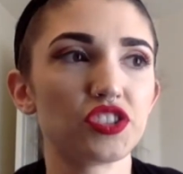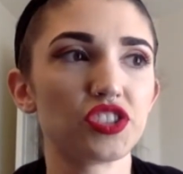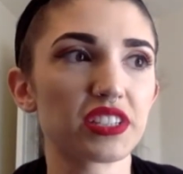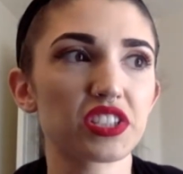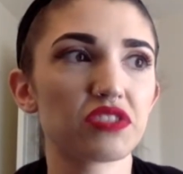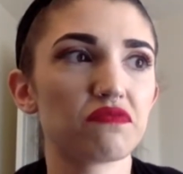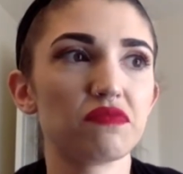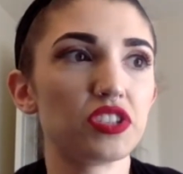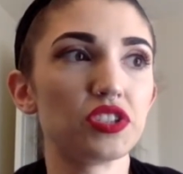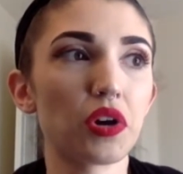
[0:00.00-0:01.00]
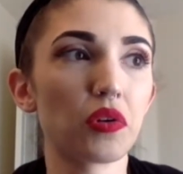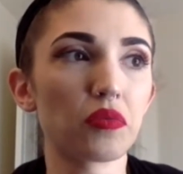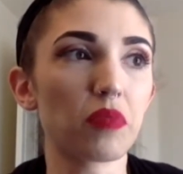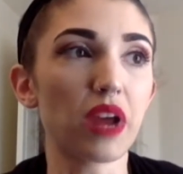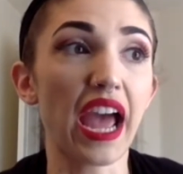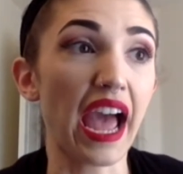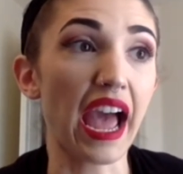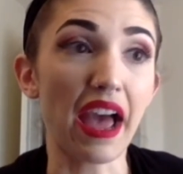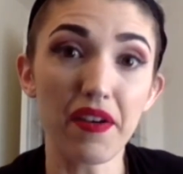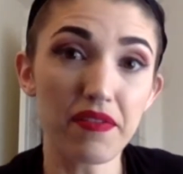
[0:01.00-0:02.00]
just don't
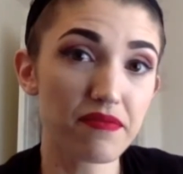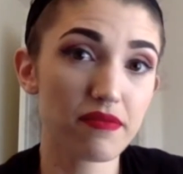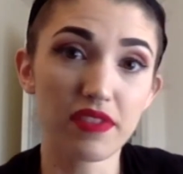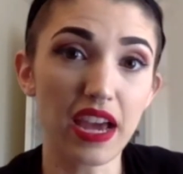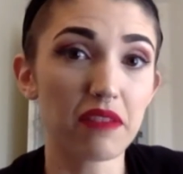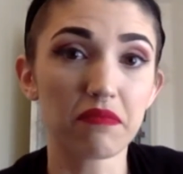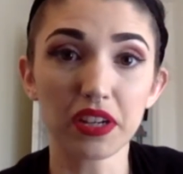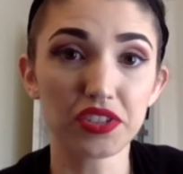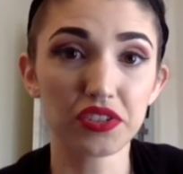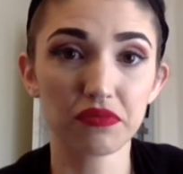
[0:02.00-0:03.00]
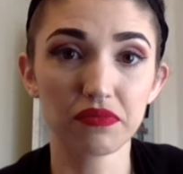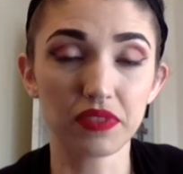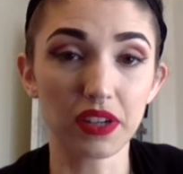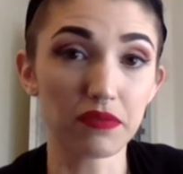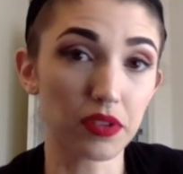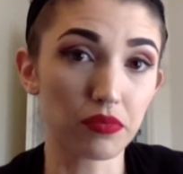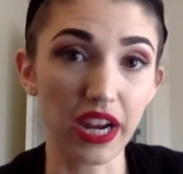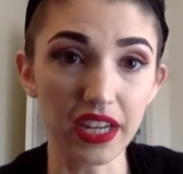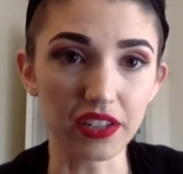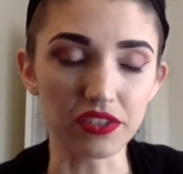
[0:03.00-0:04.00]
have that much of a
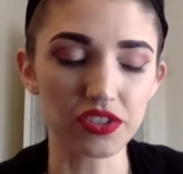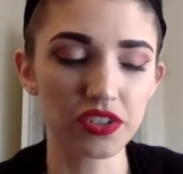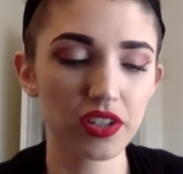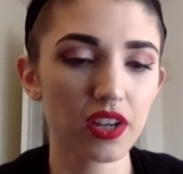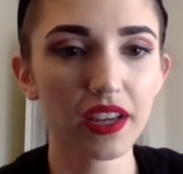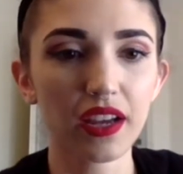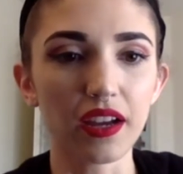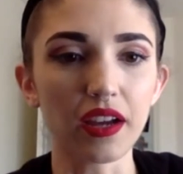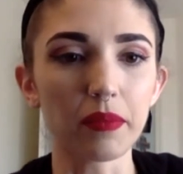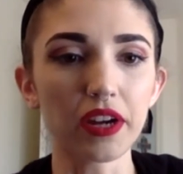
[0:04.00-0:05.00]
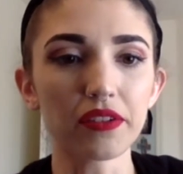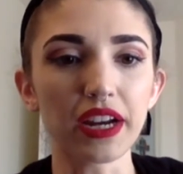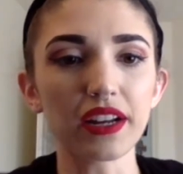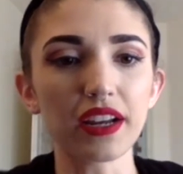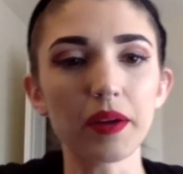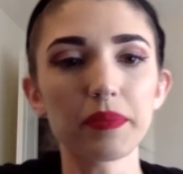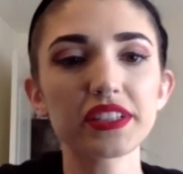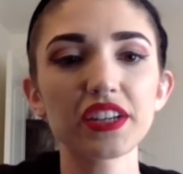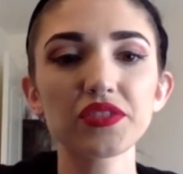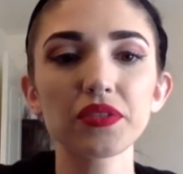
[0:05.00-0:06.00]
range. All right,
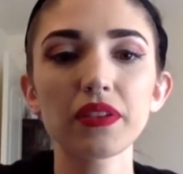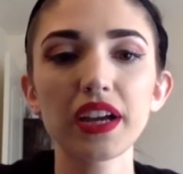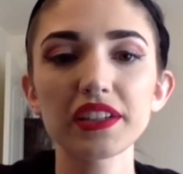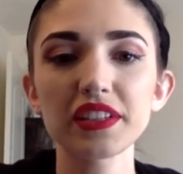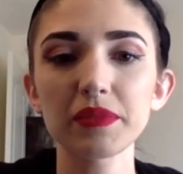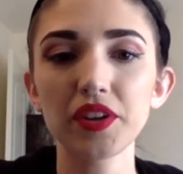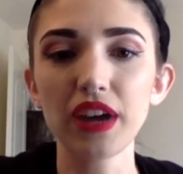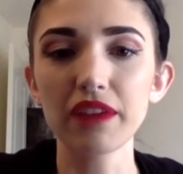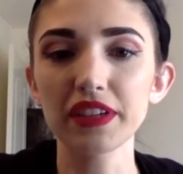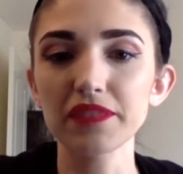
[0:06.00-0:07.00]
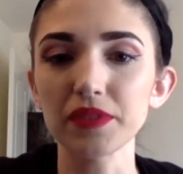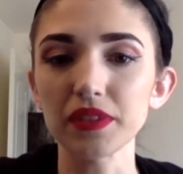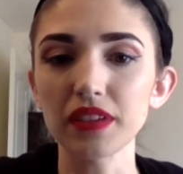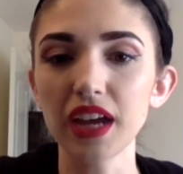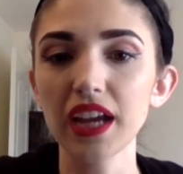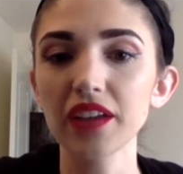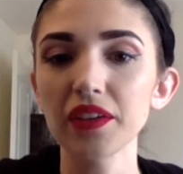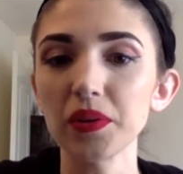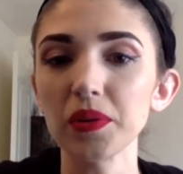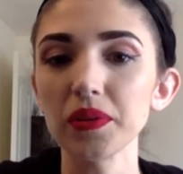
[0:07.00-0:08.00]
potential client demographics for the line:
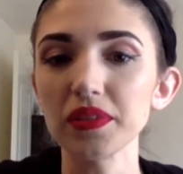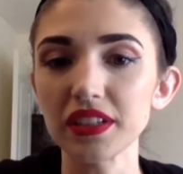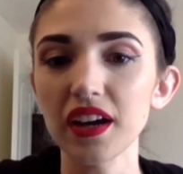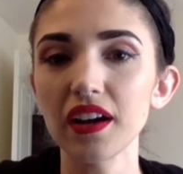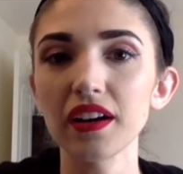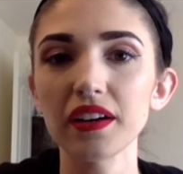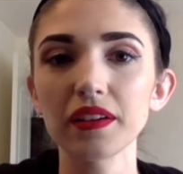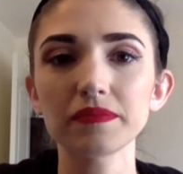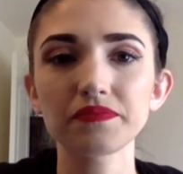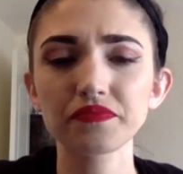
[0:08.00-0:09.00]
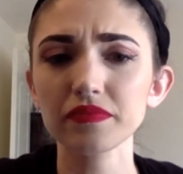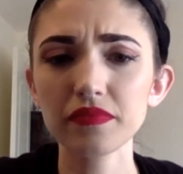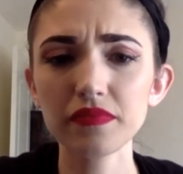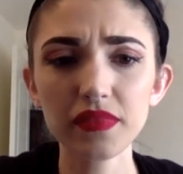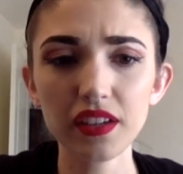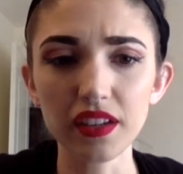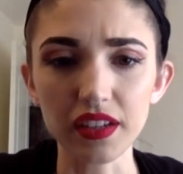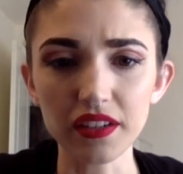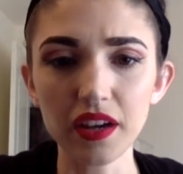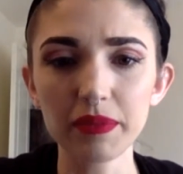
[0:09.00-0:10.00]
old, young,
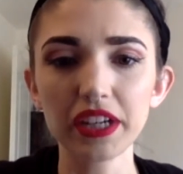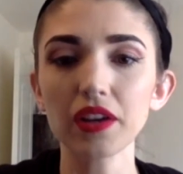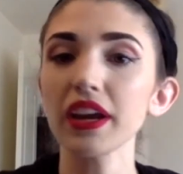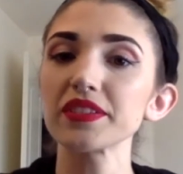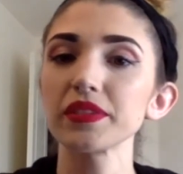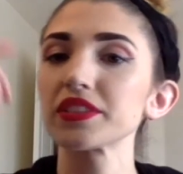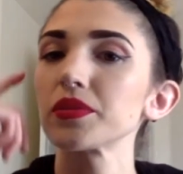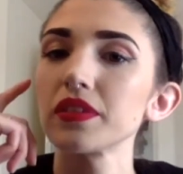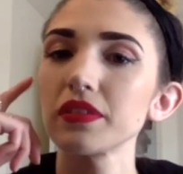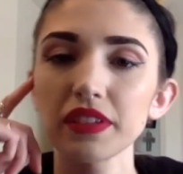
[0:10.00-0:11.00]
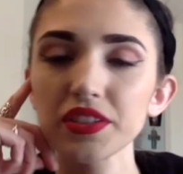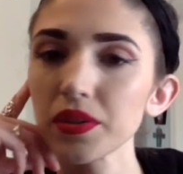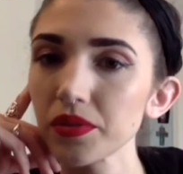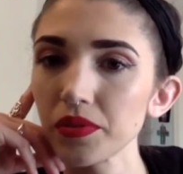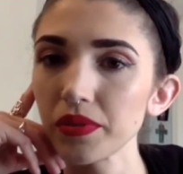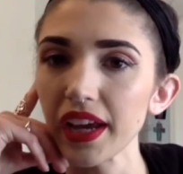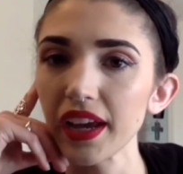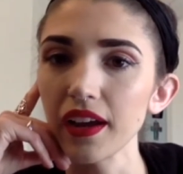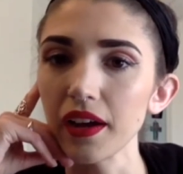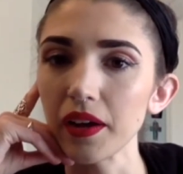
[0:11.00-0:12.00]
economic. Okay, so let's go to
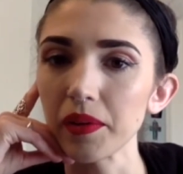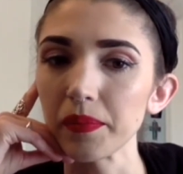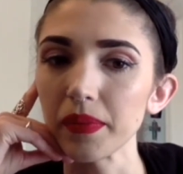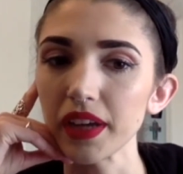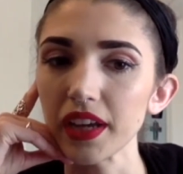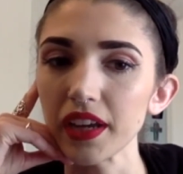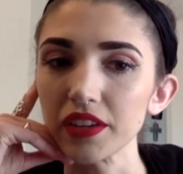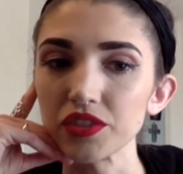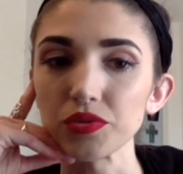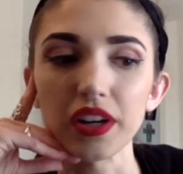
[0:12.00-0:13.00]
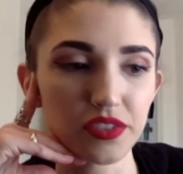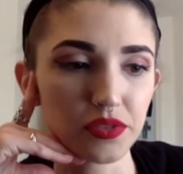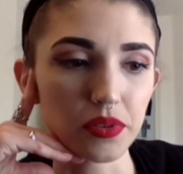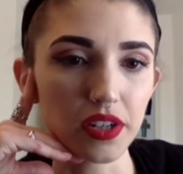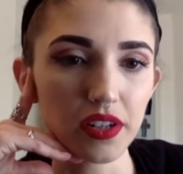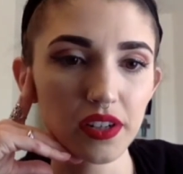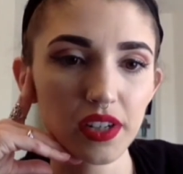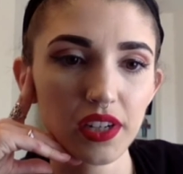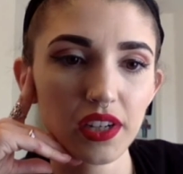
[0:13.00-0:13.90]
a drugstore